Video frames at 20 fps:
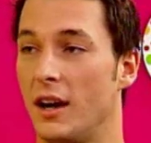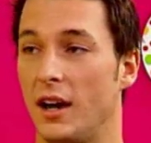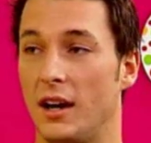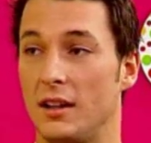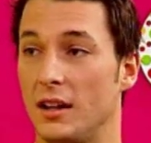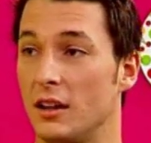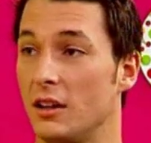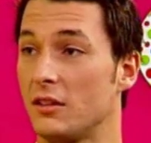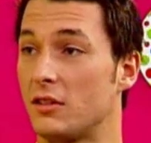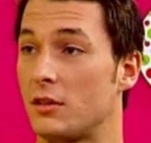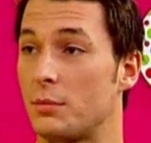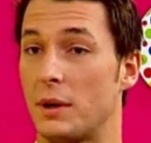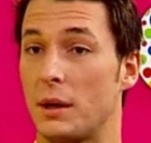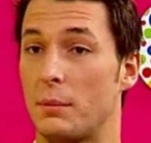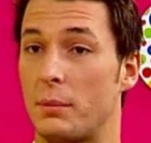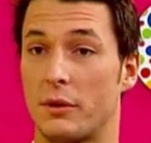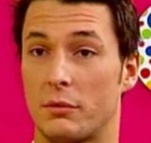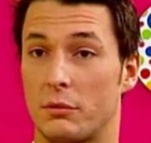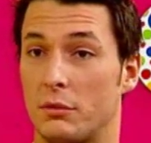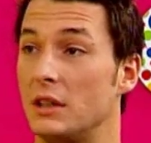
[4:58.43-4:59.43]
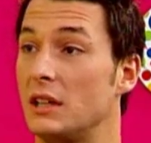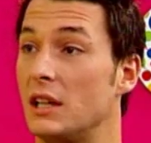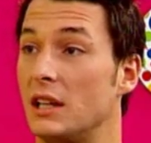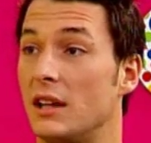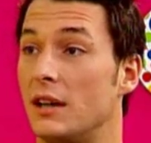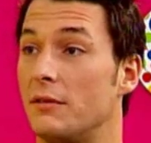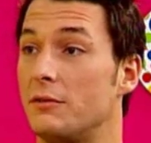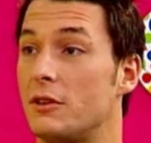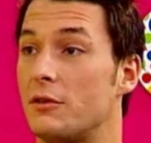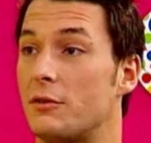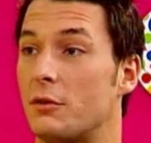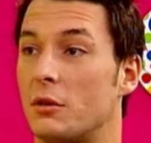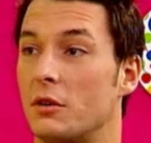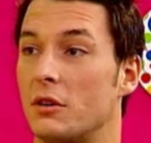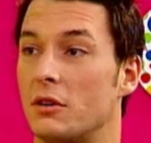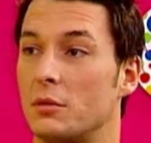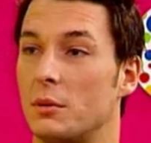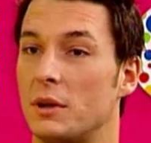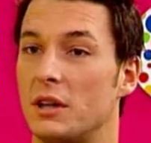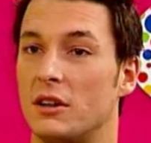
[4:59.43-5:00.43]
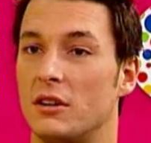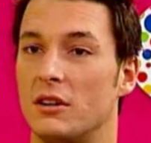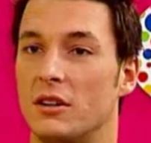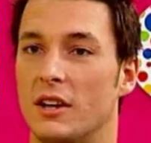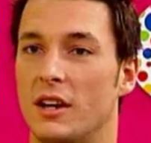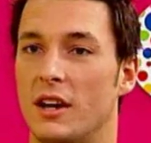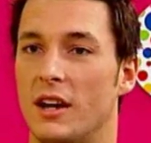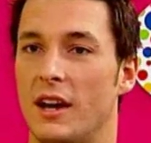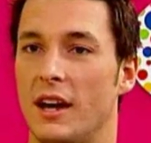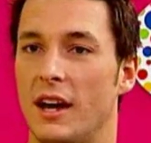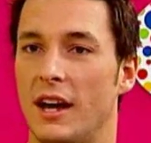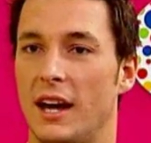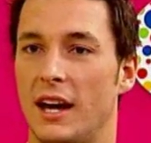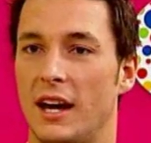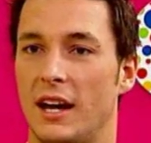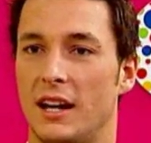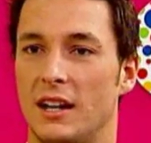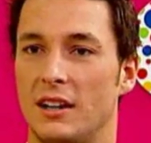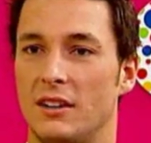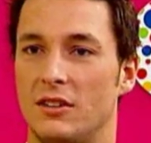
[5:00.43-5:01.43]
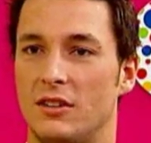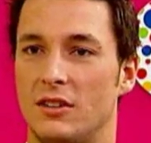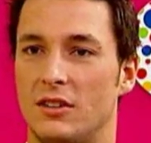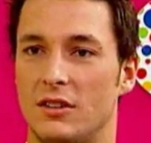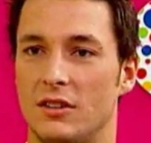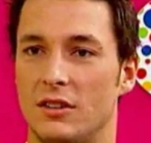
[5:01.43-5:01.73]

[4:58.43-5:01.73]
And then lots of people that really loved you for it as well. And